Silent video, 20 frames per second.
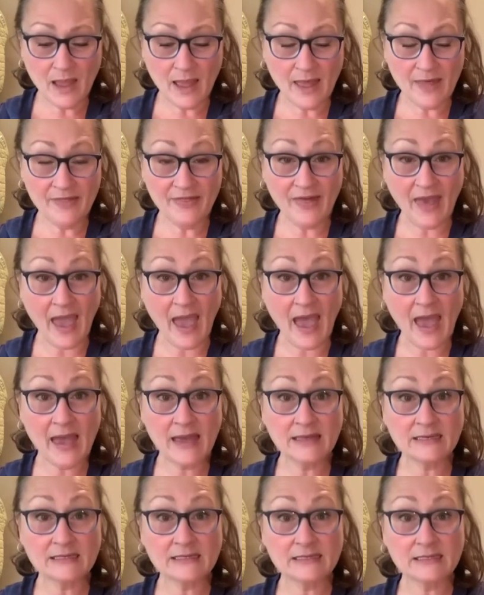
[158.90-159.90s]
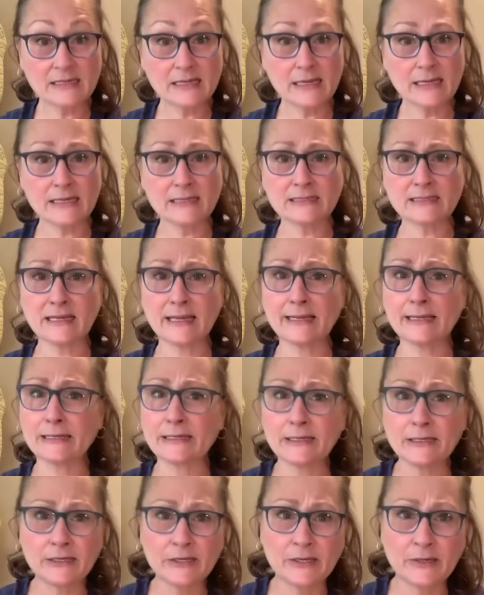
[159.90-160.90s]
that he's like,
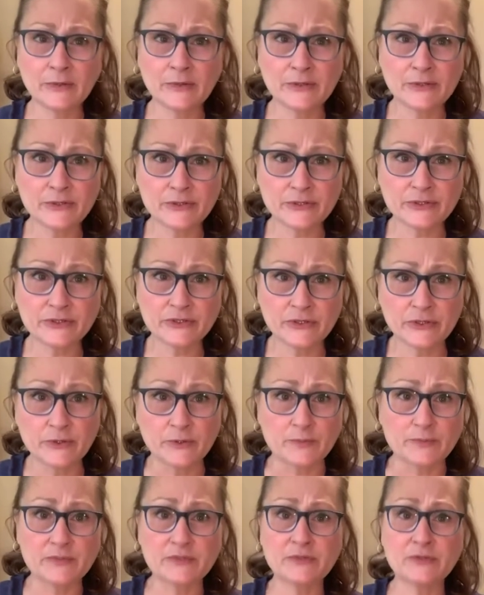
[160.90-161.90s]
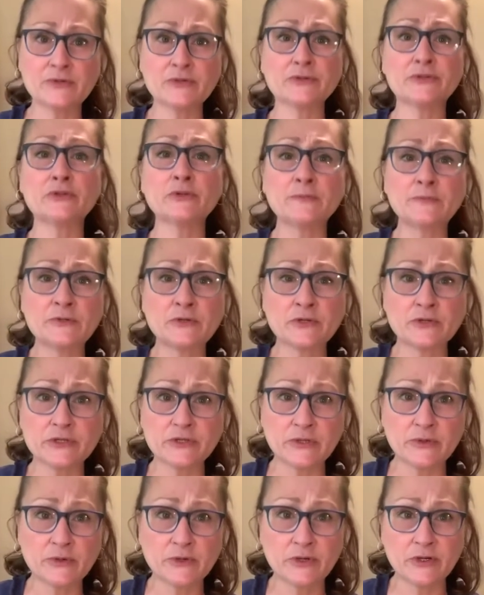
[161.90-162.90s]
you know, your soups, your soups are
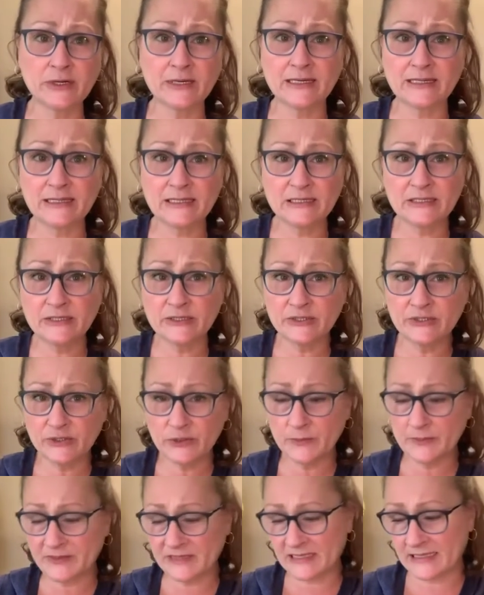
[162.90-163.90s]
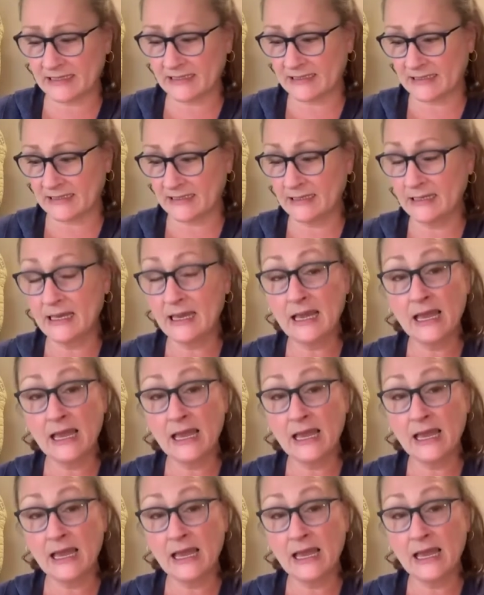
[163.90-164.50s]
so good, and this is soup season.